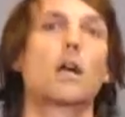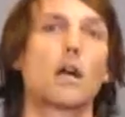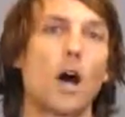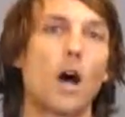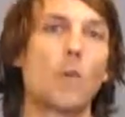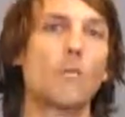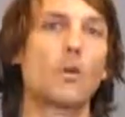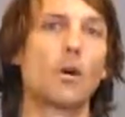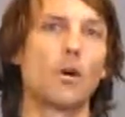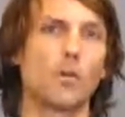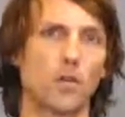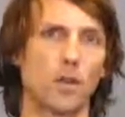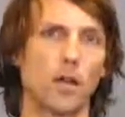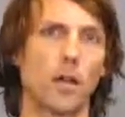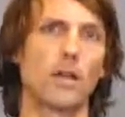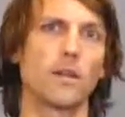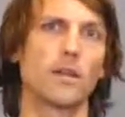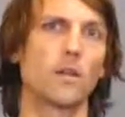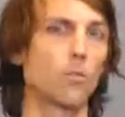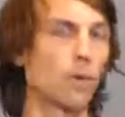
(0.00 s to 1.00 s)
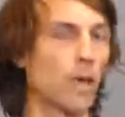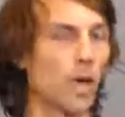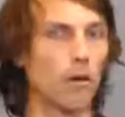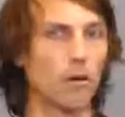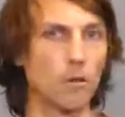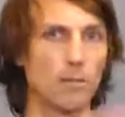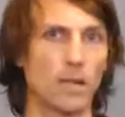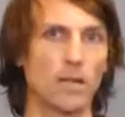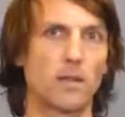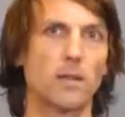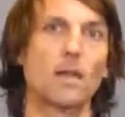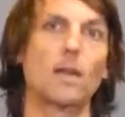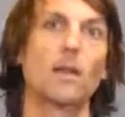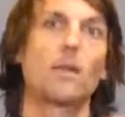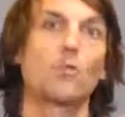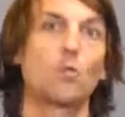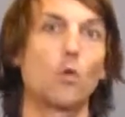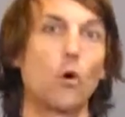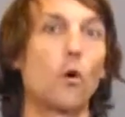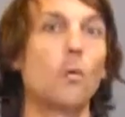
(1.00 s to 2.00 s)
Carbon dioxide that we are emitting
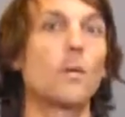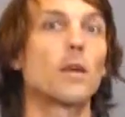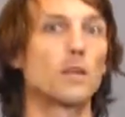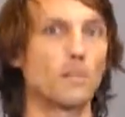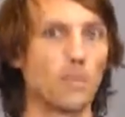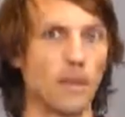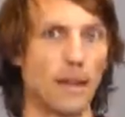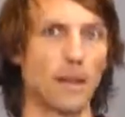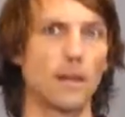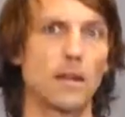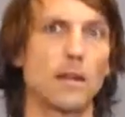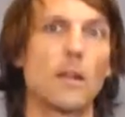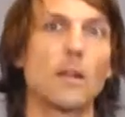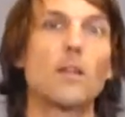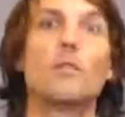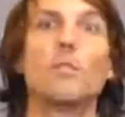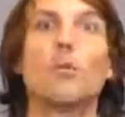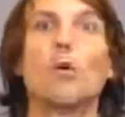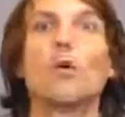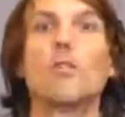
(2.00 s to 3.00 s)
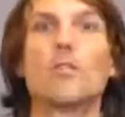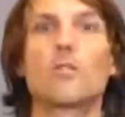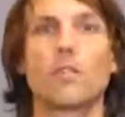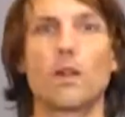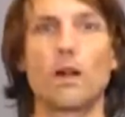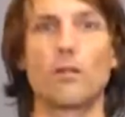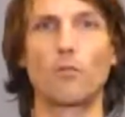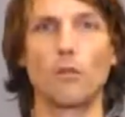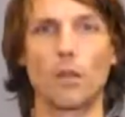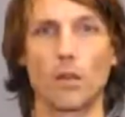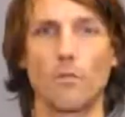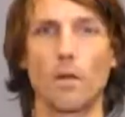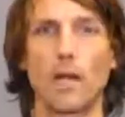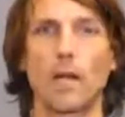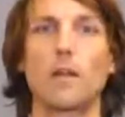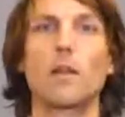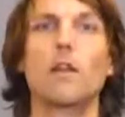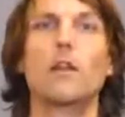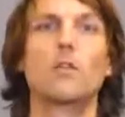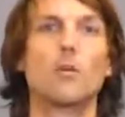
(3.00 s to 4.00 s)
is warming the planet, and the more the stuff we
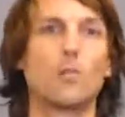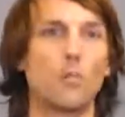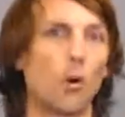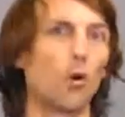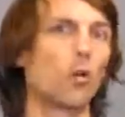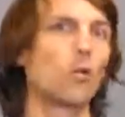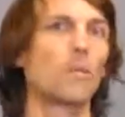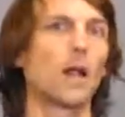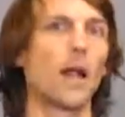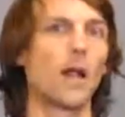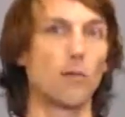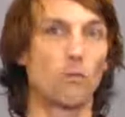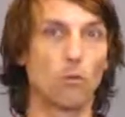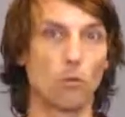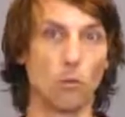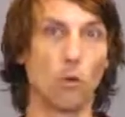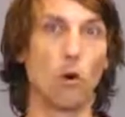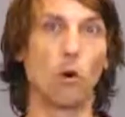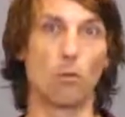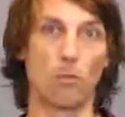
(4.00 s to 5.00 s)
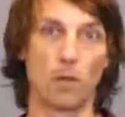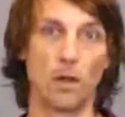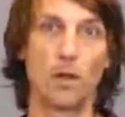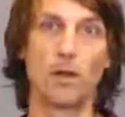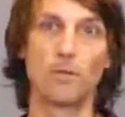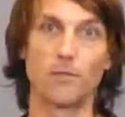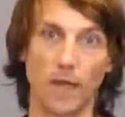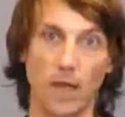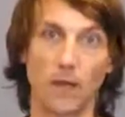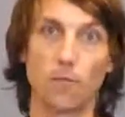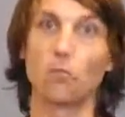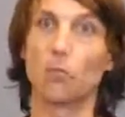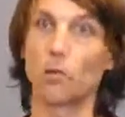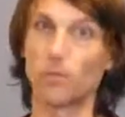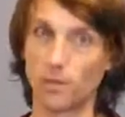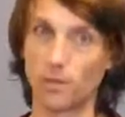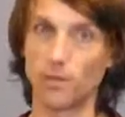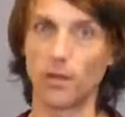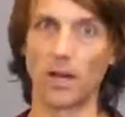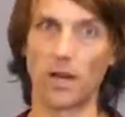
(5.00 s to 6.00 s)
emit, the more the planet will warm. That's
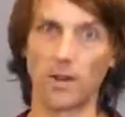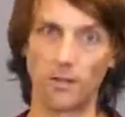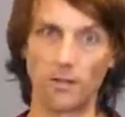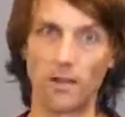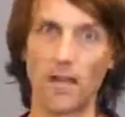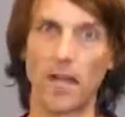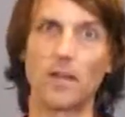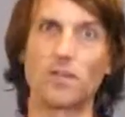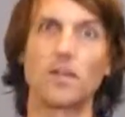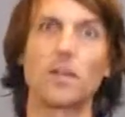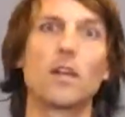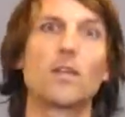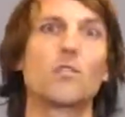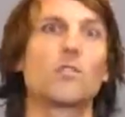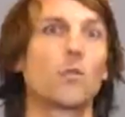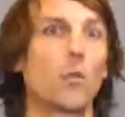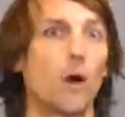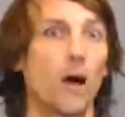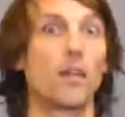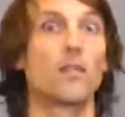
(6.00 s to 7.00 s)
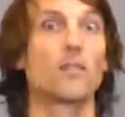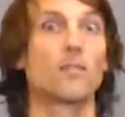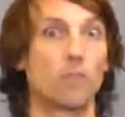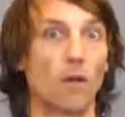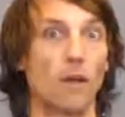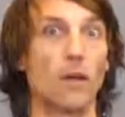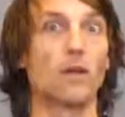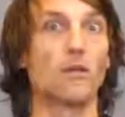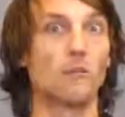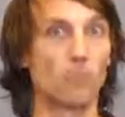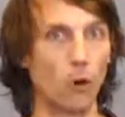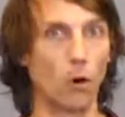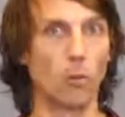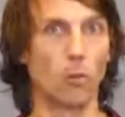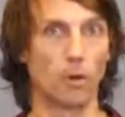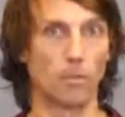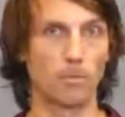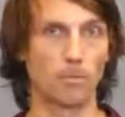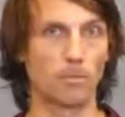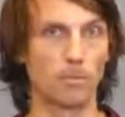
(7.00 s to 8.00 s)
what the science says. It's quite
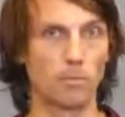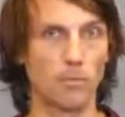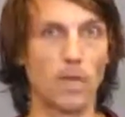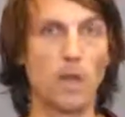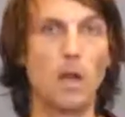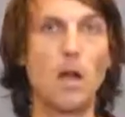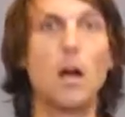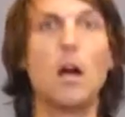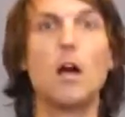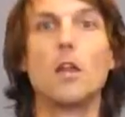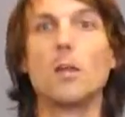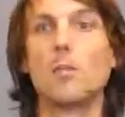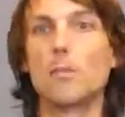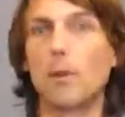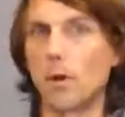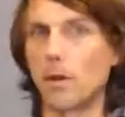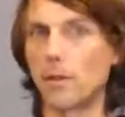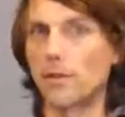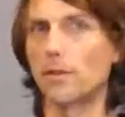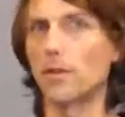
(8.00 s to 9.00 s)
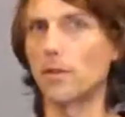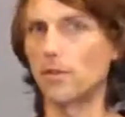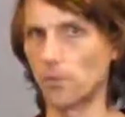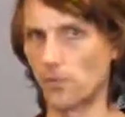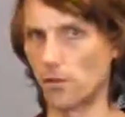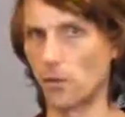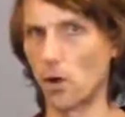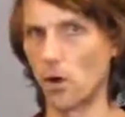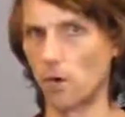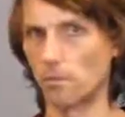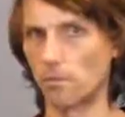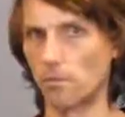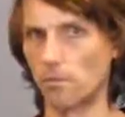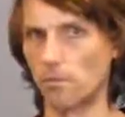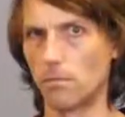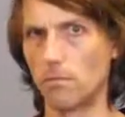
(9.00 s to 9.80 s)
straightforward. The politics is not.